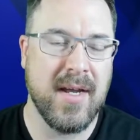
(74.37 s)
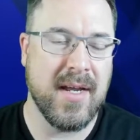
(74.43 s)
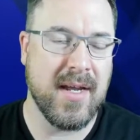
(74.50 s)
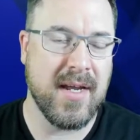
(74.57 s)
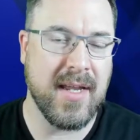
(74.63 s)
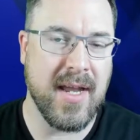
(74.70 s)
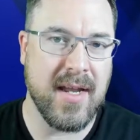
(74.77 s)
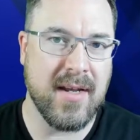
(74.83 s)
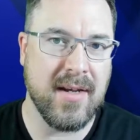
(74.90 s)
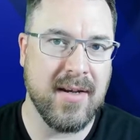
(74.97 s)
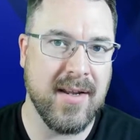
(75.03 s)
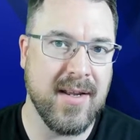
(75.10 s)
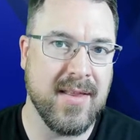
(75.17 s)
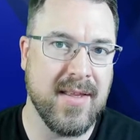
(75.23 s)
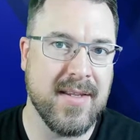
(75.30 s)
Again,
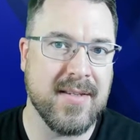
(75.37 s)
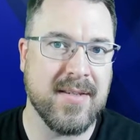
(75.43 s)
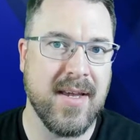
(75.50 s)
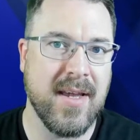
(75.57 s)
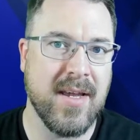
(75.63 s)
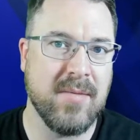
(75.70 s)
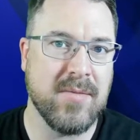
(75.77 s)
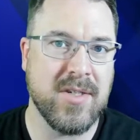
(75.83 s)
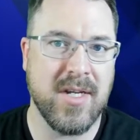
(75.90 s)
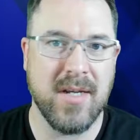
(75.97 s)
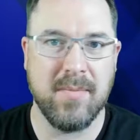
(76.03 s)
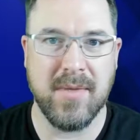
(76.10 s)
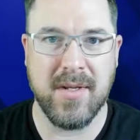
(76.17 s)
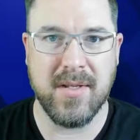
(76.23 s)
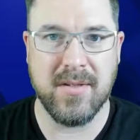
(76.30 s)
in this game,
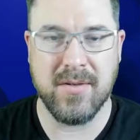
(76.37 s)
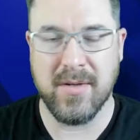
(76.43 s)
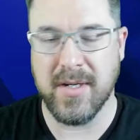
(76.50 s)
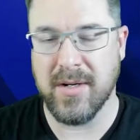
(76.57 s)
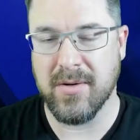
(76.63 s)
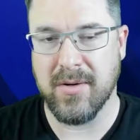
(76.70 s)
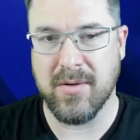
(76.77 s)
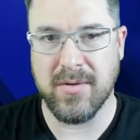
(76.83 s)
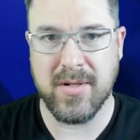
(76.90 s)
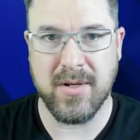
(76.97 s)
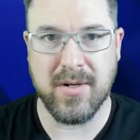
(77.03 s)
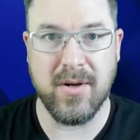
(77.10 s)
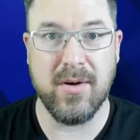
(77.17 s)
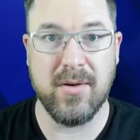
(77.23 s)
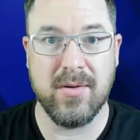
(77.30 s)
champions or heroes are
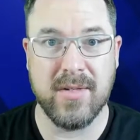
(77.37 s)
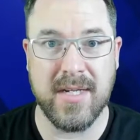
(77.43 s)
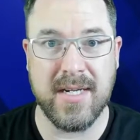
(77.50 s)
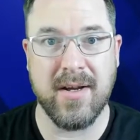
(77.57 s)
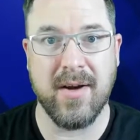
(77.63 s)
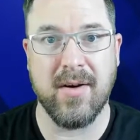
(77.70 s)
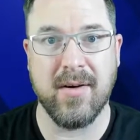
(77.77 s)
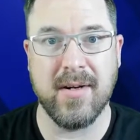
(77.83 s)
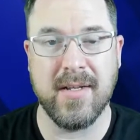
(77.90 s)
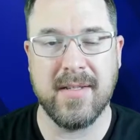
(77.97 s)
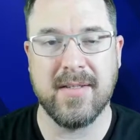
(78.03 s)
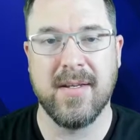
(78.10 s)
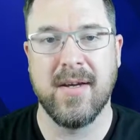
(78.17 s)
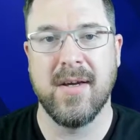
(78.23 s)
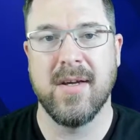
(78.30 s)
called
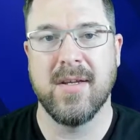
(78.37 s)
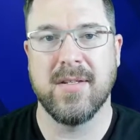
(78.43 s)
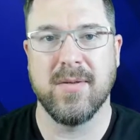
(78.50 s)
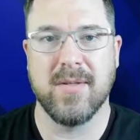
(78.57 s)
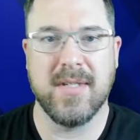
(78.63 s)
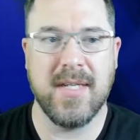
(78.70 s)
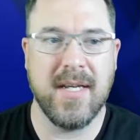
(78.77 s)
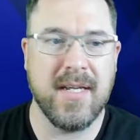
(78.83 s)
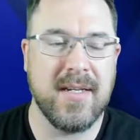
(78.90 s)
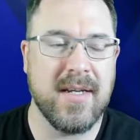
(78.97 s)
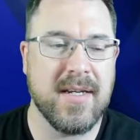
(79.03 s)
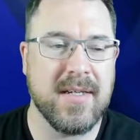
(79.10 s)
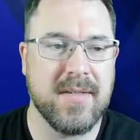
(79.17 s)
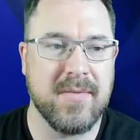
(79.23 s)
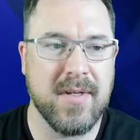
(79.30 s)
incarnates. So it's the
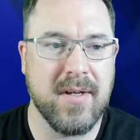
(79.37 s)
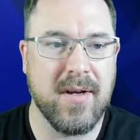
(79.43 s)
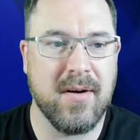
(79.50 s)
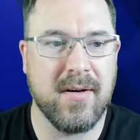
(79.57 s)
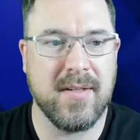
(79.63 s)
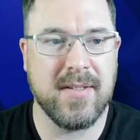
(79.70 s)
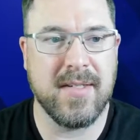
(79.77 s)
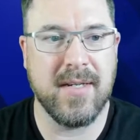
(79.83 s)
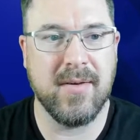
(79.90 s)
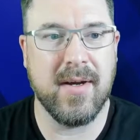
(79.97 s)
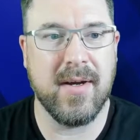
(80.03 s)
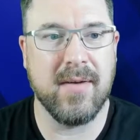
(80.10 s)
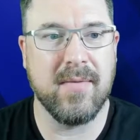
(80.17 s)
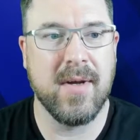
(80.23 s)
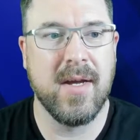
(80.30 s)
index of incarnates that you
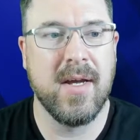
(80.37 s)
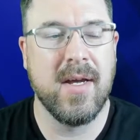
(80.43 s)
have.